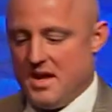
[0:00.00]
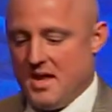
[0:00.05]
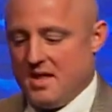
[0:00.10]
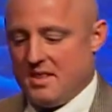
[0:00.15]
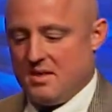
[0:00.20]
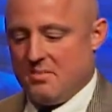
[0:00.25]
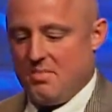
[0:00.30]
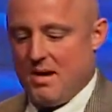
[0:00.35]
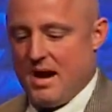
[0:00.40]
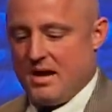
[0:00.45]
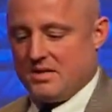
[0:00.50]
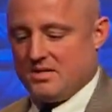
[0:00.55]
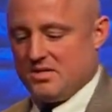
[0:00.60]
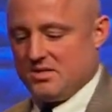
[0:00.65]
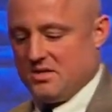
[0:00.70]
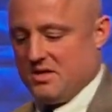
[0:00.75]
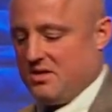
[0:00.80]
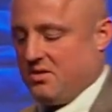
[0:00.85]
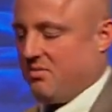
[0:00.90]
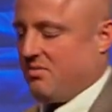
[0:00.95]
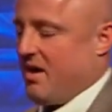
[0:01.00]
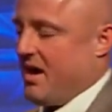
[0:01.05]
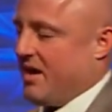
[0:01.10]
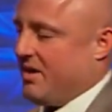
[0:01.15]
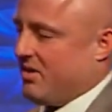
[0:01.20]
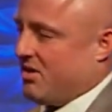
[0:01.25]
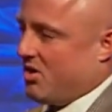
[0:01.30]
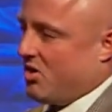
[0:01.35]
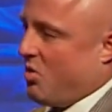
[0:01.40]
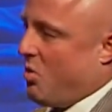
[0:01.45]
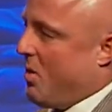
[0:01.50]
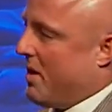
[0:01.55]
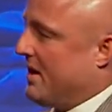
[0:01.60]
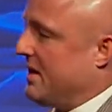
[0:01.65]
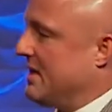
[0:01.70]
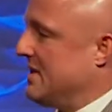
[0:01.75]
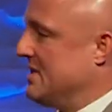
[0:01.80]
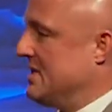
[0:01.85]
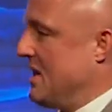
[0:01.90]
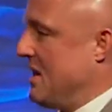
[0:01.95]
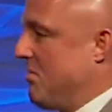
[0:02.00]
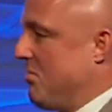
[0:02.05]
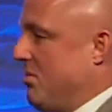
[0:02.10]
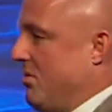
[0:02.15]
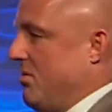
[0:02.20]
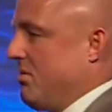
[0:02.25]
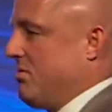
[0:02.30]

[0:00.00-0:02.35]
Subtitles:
The boxes on the right are a quick example.